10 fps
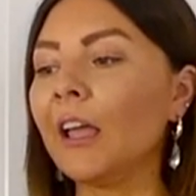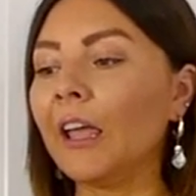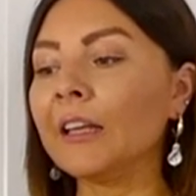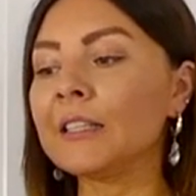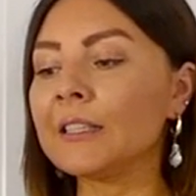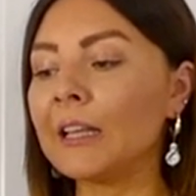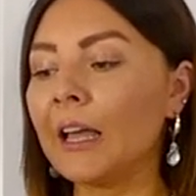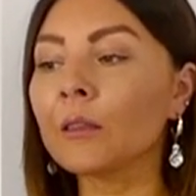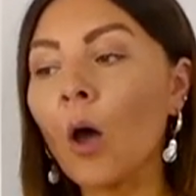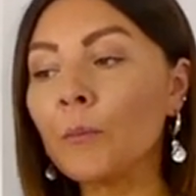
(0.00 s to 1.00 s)
it's
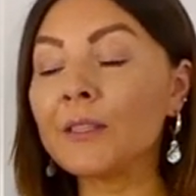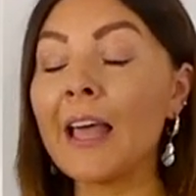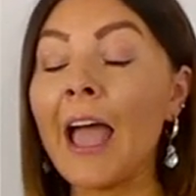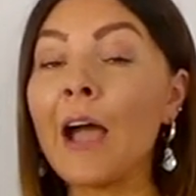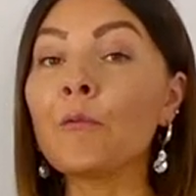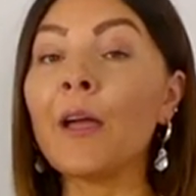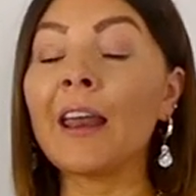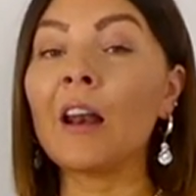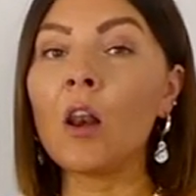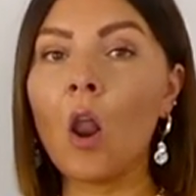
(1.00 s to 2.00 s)
tops that I
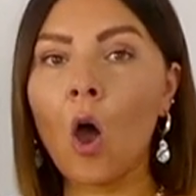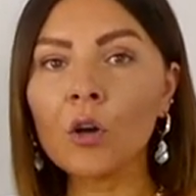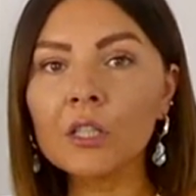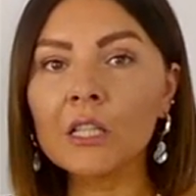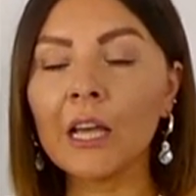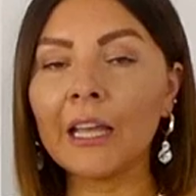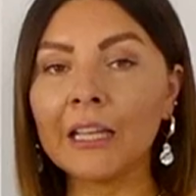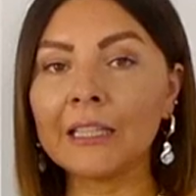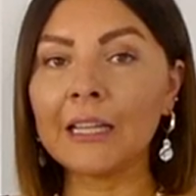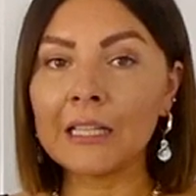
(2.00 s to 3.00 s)
wear loads
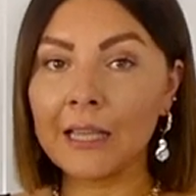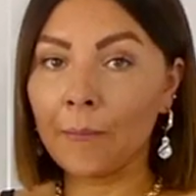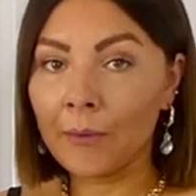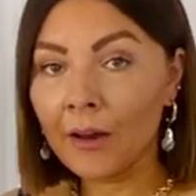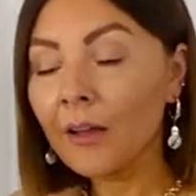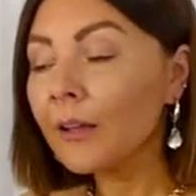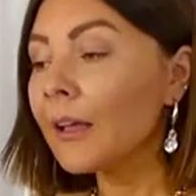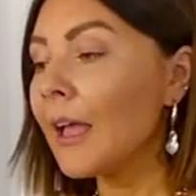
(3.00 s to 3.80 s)
in the summer